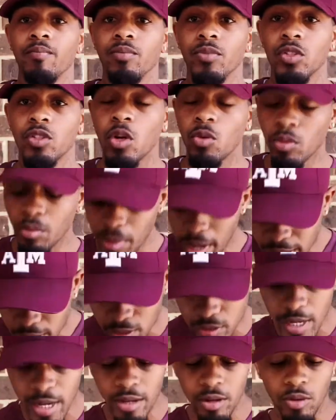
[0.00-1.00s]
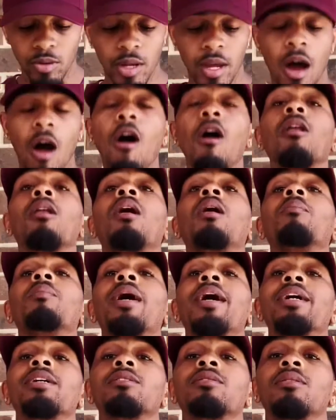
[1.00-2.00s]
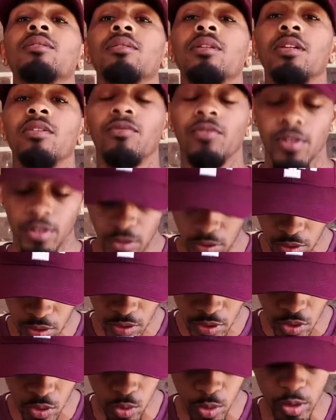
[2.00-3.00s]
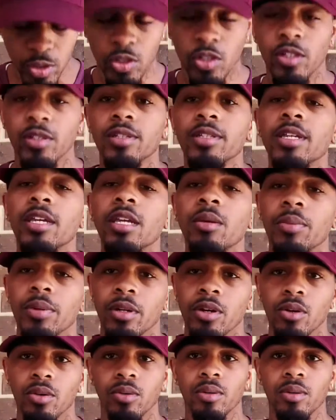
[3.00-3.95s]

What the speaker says: So we made a stand on that. All I'm asking the defense to do is just keep it going.